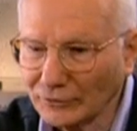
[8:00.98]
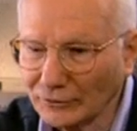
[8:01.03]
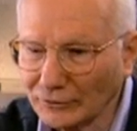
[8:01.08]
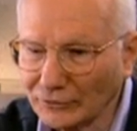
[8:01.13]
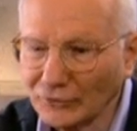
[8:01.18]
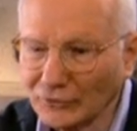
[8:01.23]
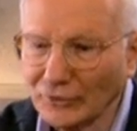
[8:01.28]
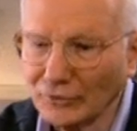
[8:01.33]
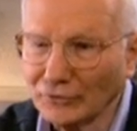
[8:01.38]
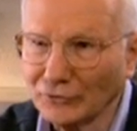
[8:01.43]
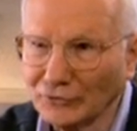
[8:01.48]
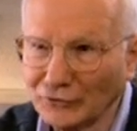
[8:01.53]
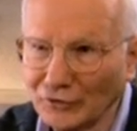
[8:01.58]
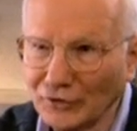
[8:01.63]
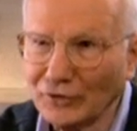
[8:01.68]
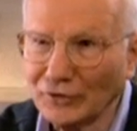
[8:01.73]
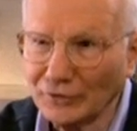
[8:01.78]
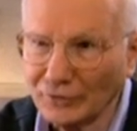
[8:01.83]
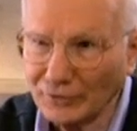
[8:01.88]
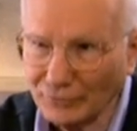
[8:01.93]
and its
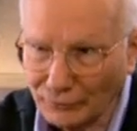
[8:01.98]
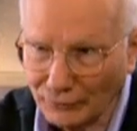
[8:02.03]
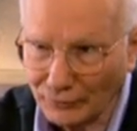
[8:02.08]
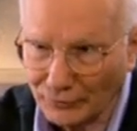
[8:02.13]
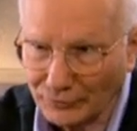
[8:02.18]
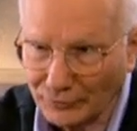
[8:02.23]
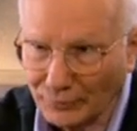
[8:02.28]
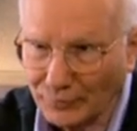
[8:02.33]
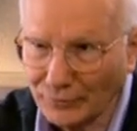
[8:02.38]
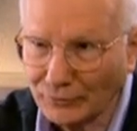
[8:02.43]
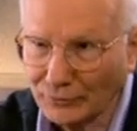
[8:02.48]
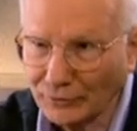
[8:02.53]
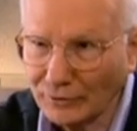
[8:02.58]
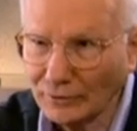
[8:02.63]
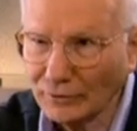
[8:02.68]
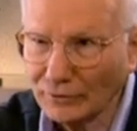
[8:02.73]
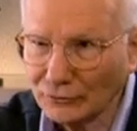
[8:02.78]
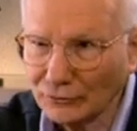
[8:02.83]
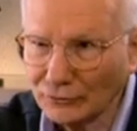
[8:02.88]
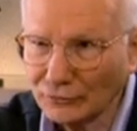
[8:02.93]
legacy led
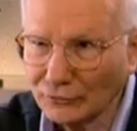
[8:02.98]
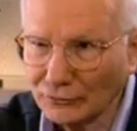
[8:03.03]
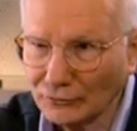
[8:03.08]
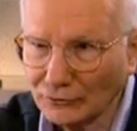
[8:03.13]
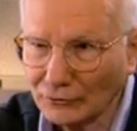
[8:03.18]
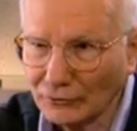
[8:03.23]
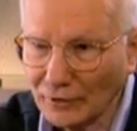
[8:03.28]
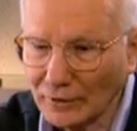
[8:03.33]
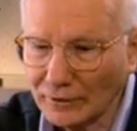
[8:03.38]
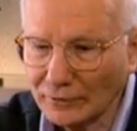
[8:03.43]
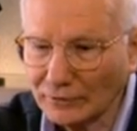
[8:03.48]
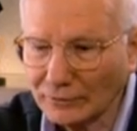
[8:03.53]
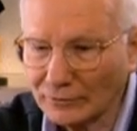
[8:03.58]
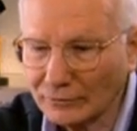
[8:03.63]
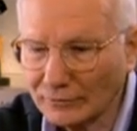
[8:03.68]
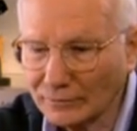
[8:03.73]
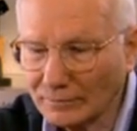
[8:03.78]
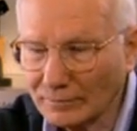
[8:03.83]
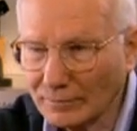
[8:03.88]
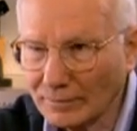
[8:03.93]
to our next great
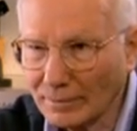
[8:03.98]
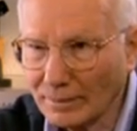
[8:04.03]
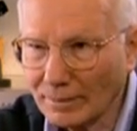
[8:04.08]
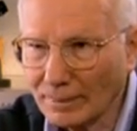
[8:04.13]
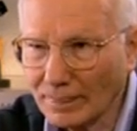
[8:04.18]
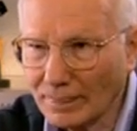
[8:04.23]
discovery.